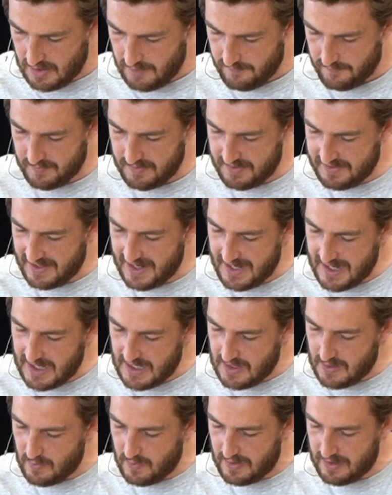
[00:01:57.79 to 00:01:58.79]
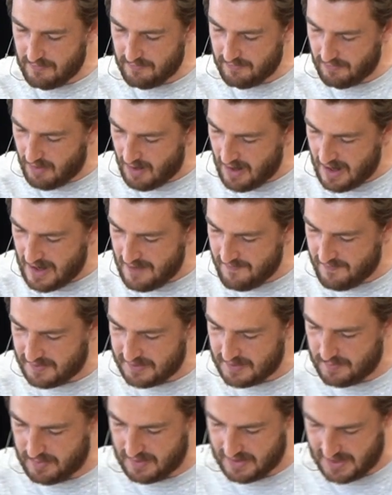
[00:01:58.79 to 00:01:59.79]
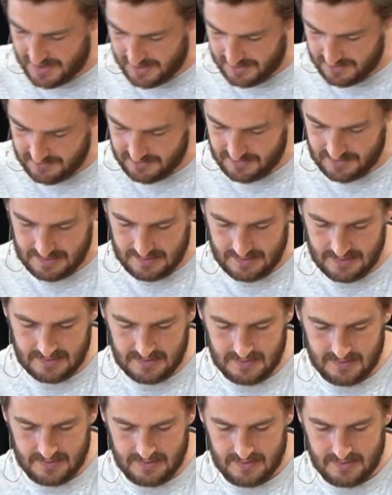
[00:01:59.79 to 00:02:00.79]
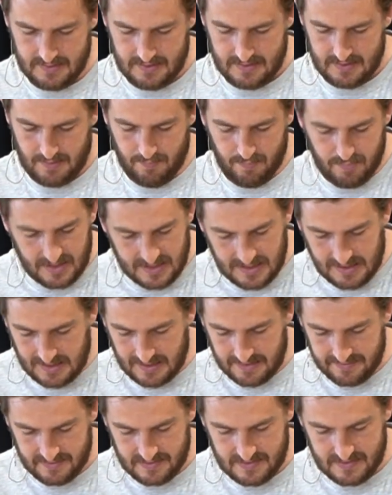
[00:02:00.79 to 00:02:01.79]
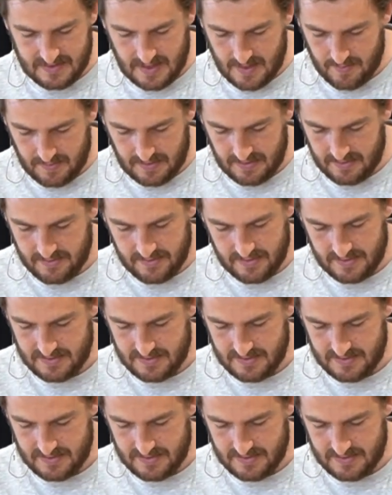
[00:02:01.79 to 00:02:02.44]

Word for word: From the day we arrive on the planet and blinking step into the